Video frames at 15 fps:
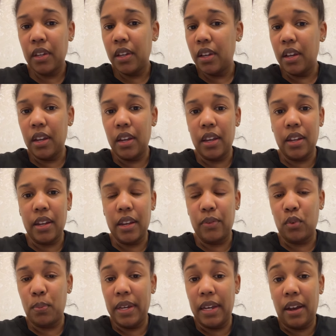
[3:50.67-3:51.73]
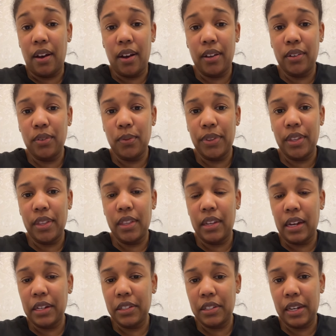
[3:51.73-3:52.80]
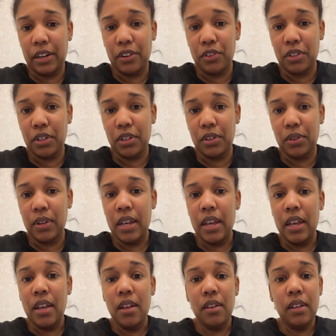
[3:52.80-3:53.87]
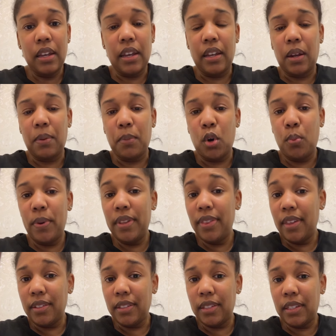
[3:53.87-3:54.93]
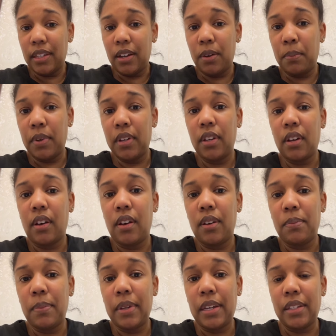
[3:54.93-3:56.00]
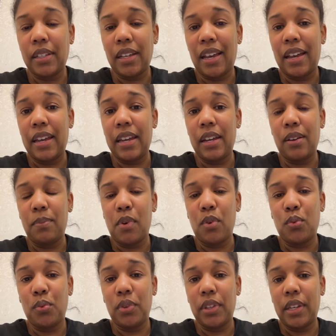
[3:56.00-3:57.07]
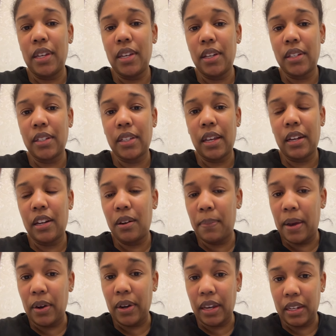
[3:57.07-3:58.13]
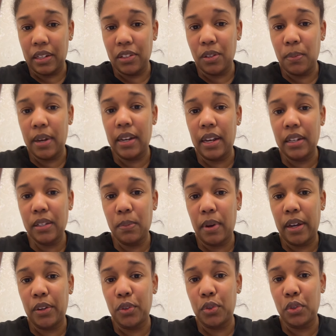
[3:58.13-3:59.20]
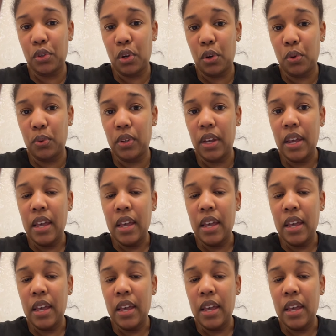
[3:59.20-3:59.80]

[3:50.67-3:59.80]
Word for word: and it will be gone within the next day or two. And I'm hoping then some um, because I am really excited about getting to my next milestone,